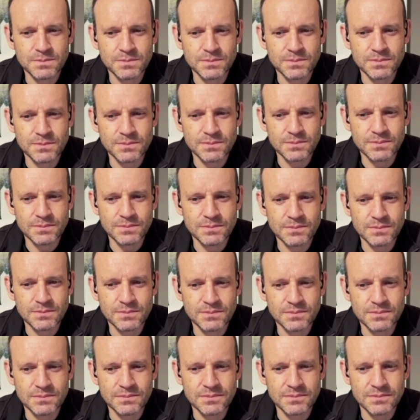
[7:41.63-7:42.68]

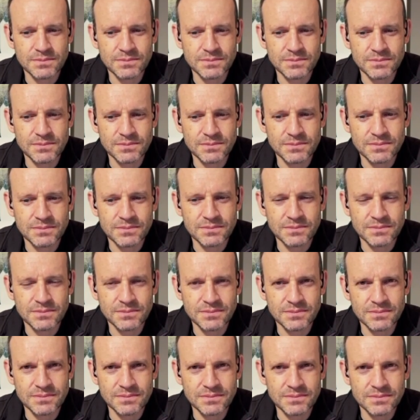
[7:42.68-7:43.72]

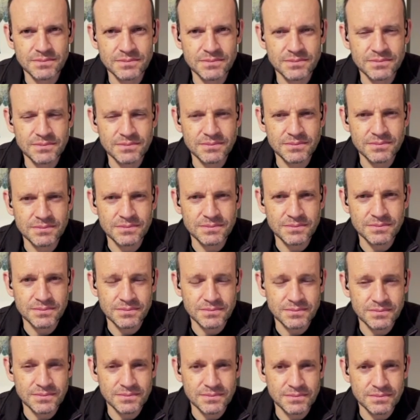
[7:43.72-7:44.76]

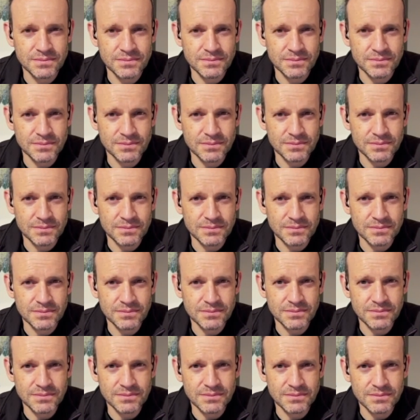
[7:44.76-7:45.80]

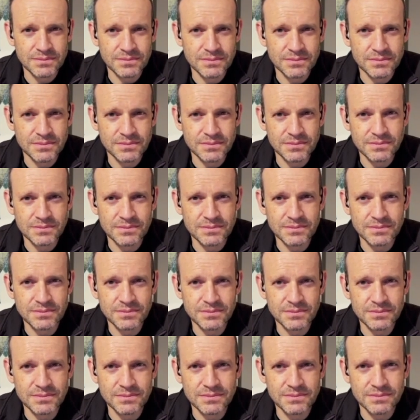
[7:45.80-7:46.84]

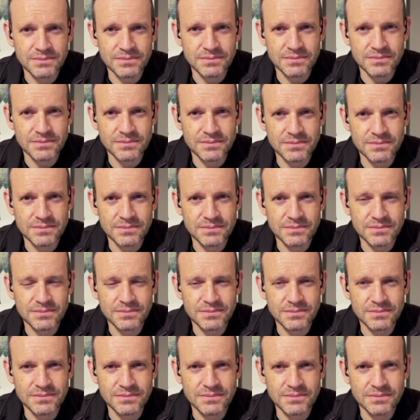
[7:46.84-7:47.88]

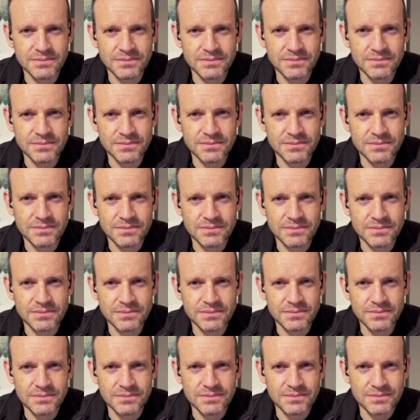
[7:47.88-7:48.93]

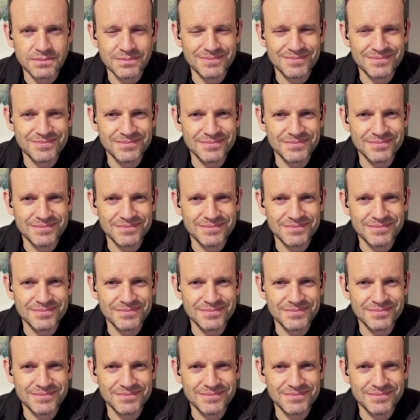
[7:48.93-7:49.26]
This person isn't speaking.